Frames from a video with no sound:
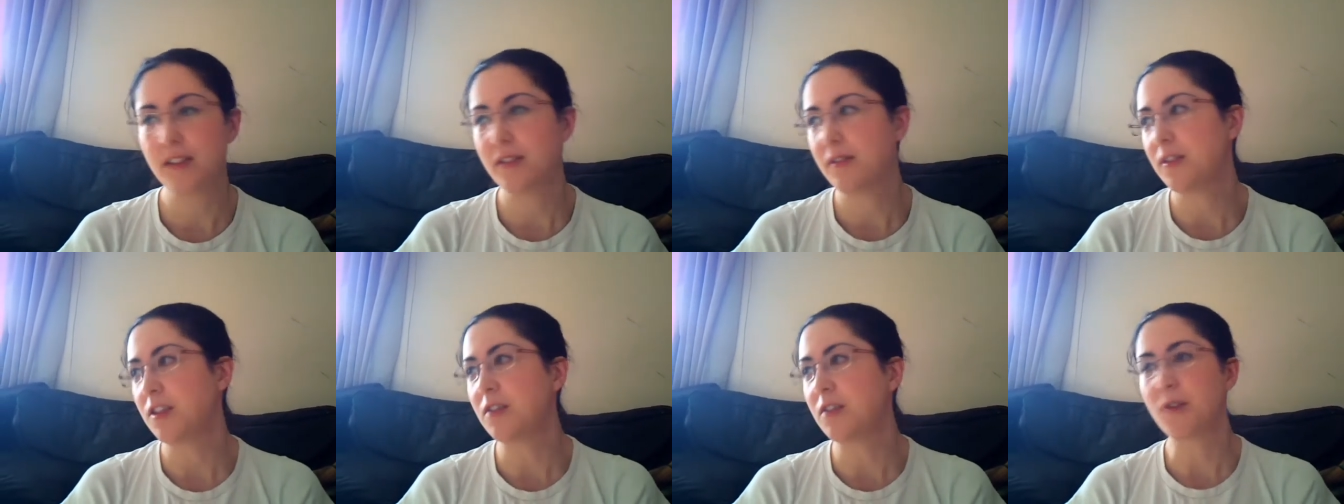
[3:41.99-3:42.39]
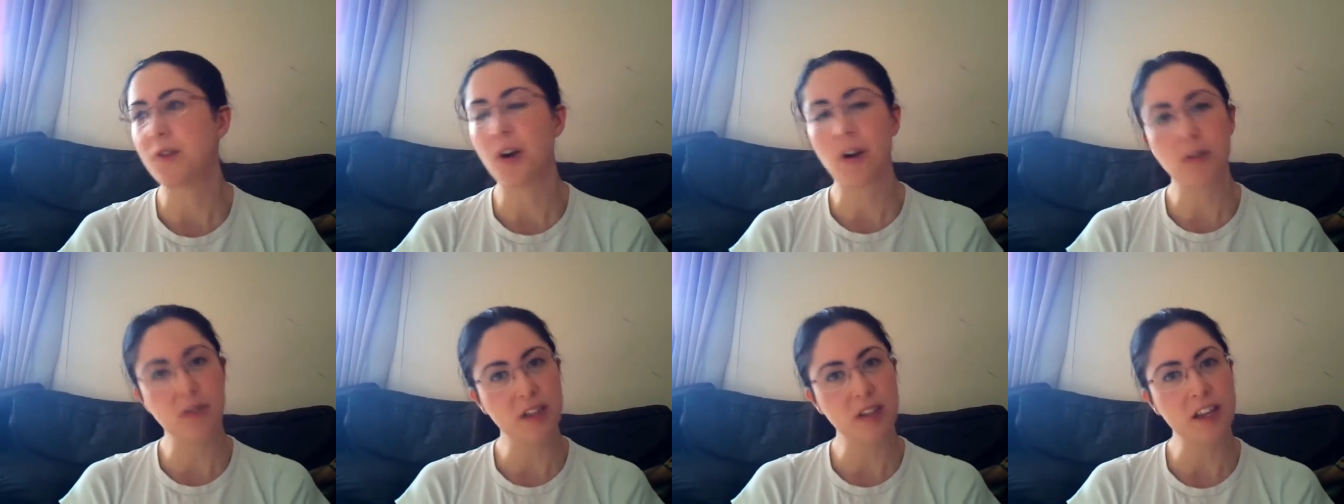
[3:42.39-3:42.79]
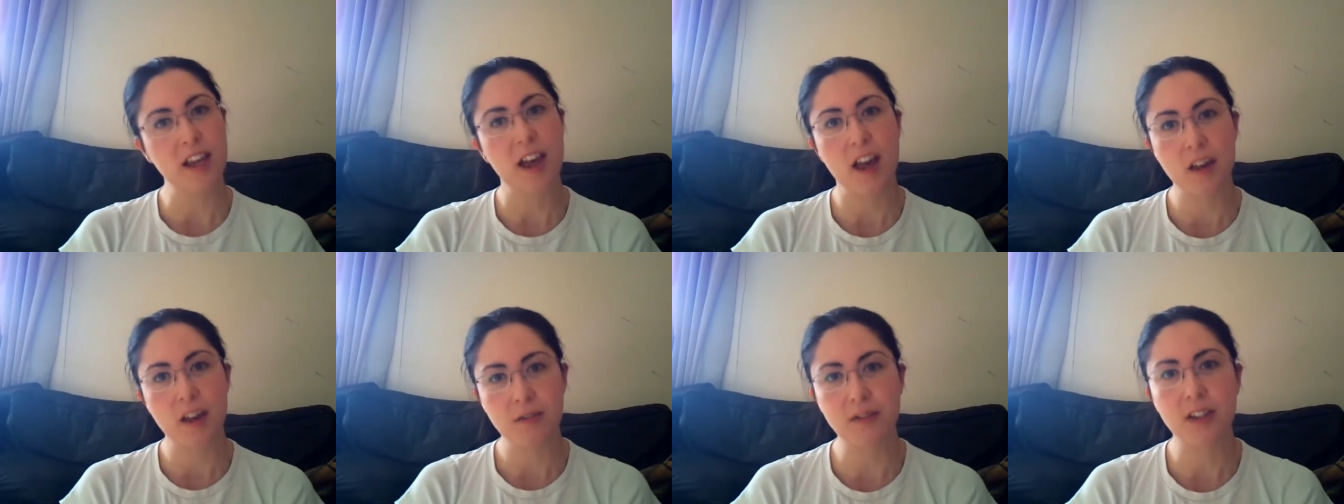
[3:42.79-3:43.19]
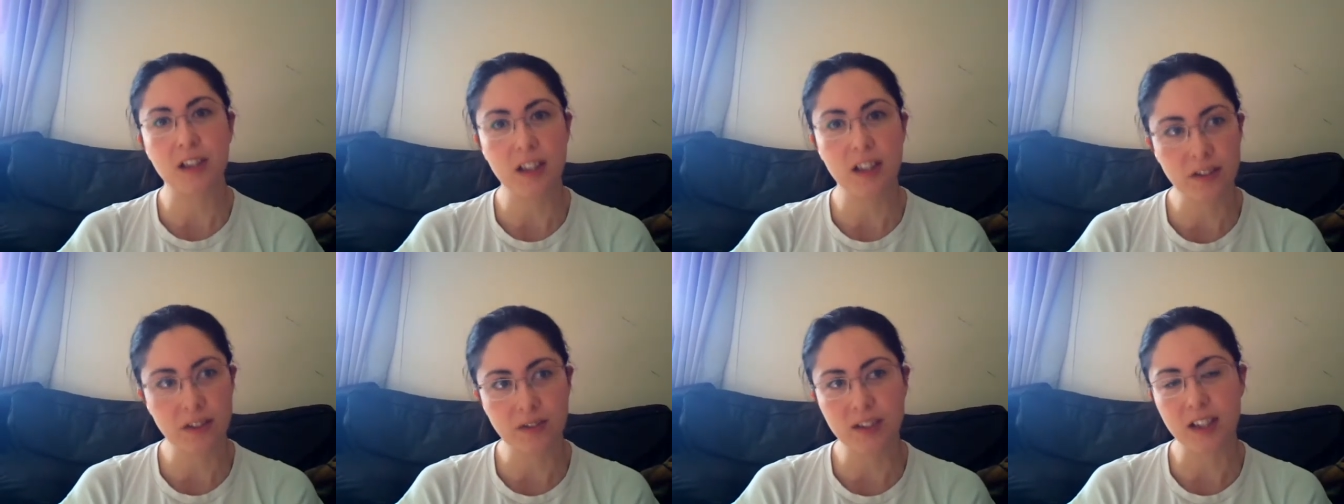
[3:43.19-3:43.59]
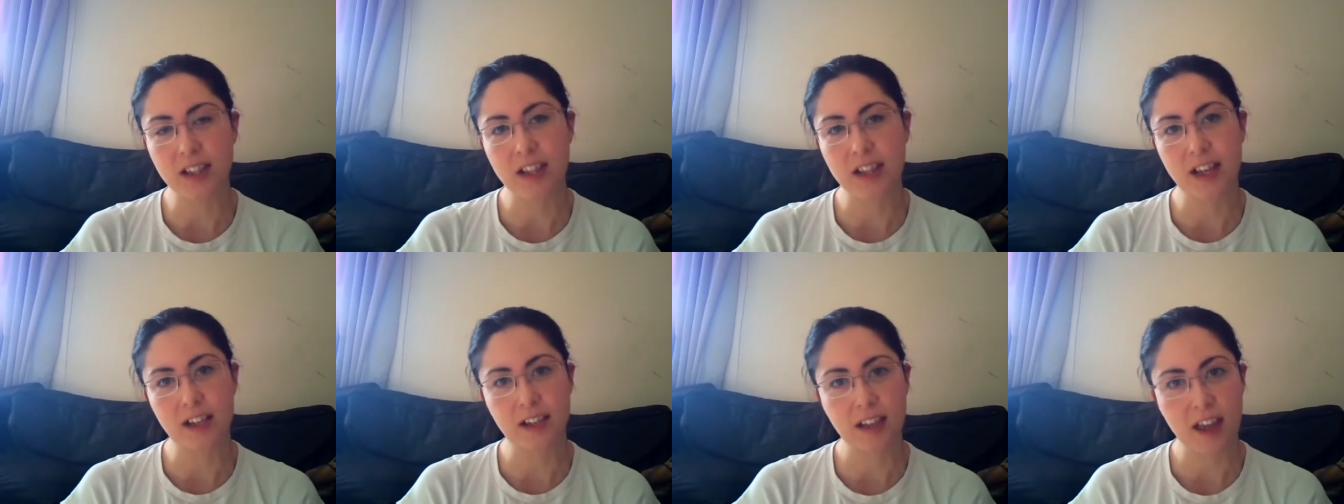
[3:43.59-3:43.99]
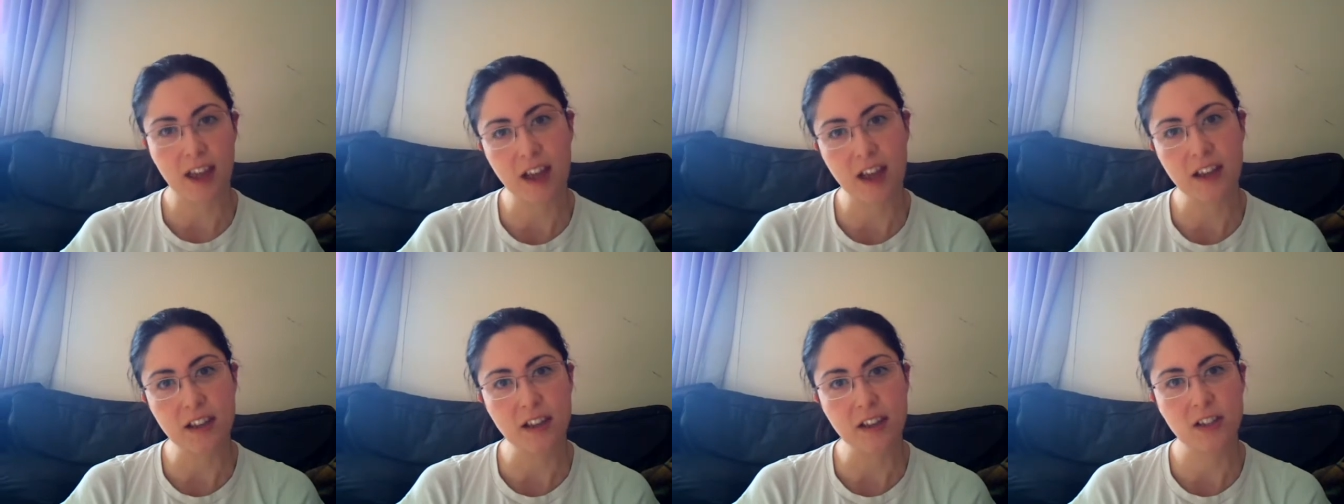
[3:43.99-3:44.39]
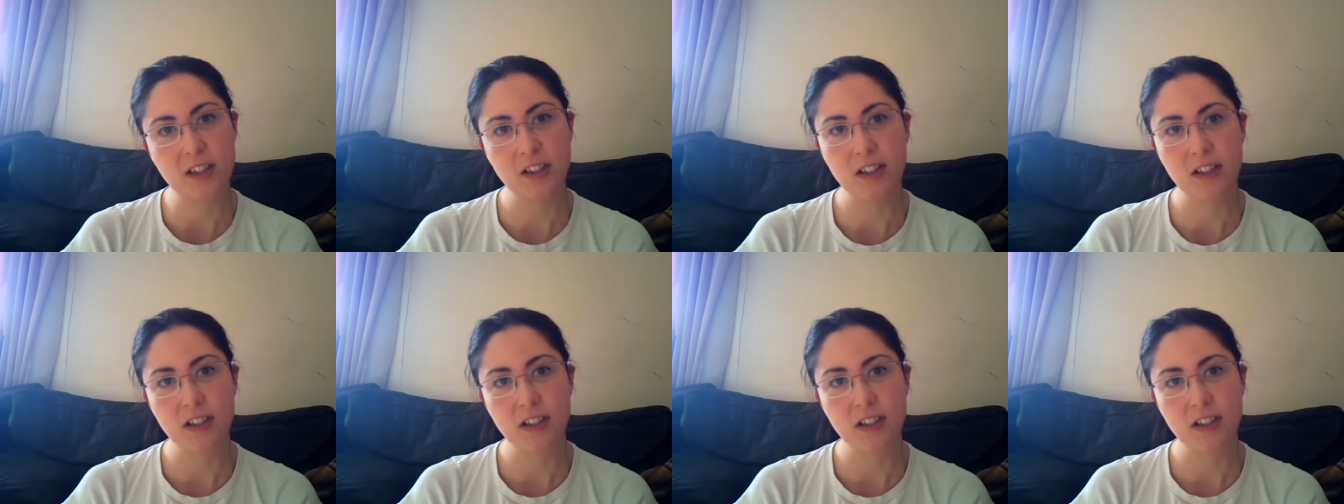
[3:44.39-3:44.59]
You've only ever lived in that cage.